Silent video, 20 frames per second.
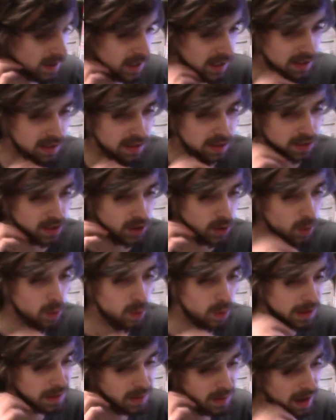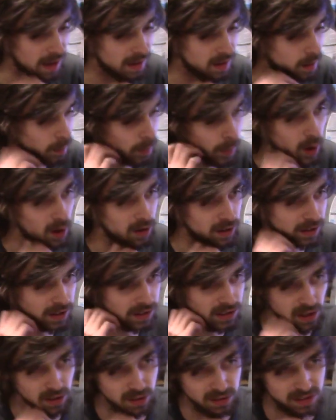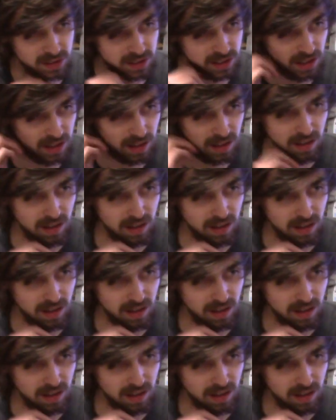idea. Because you always end up burning your toast.